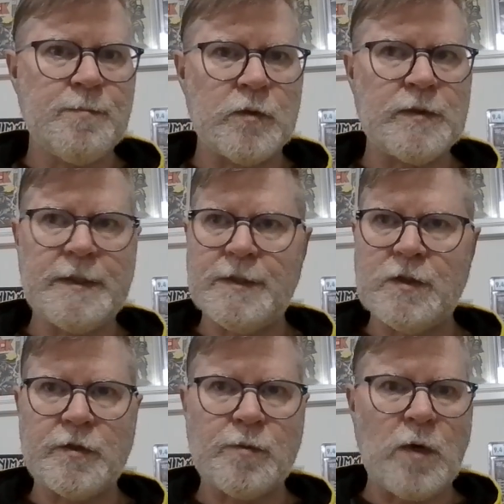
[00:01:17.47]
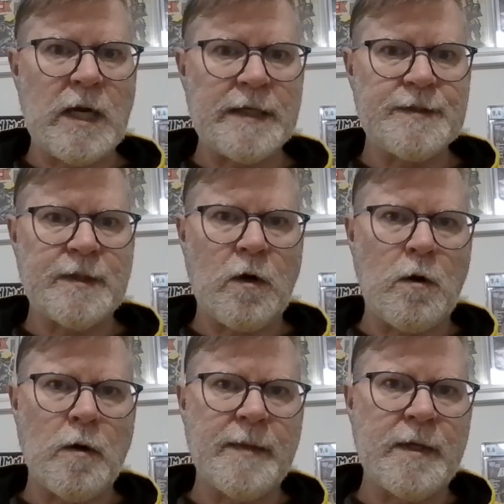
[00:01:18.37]
mostly Sergeant Rocks and Our
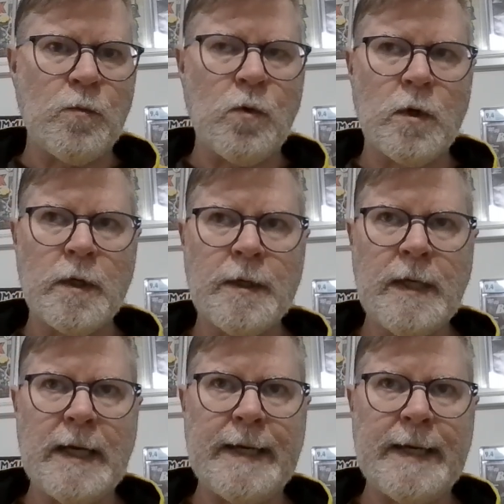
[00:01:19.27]
Army at War.